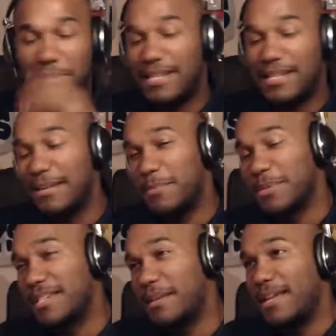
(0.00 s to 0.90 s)
We'll see.
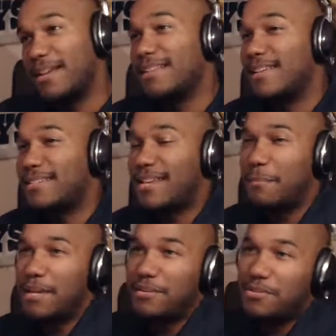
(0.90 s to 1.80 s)
We'll see, man. It's
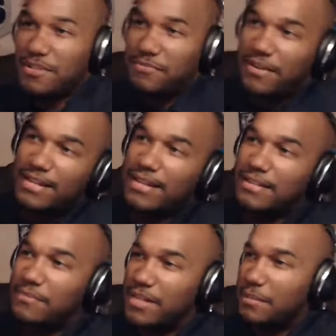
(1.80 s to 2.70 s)
going to be an interesting fight.
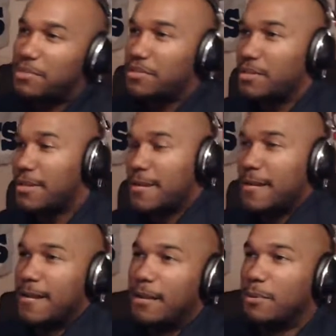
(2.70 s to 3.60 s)
That's for damn sure.
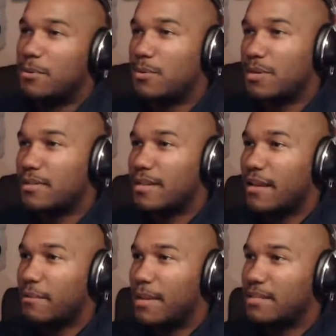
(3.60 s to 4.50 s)
Of course,
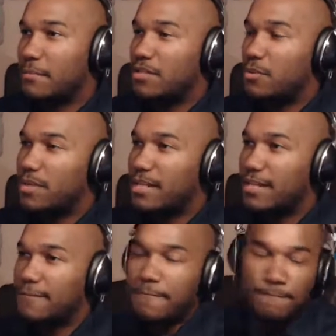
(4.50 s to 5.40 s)
everybody's going to be tuned
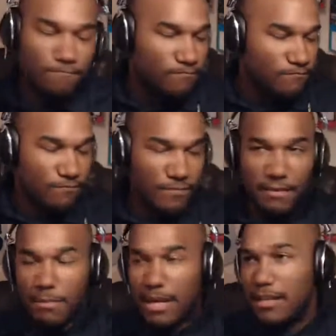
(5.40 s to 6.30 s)
in.
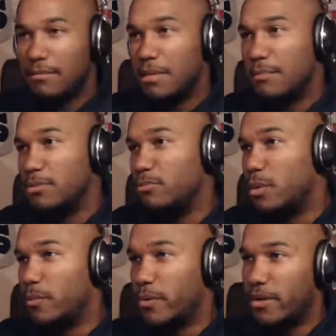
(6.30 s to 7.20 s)
Everybody and their mama,
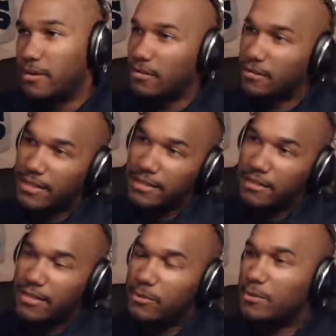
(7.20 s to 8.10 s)
one way or another,
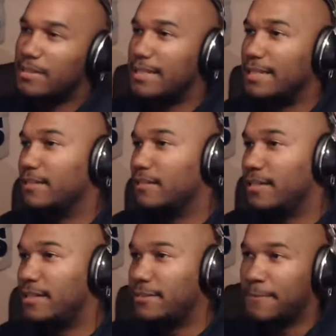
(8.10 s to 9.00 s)
legally or illegally.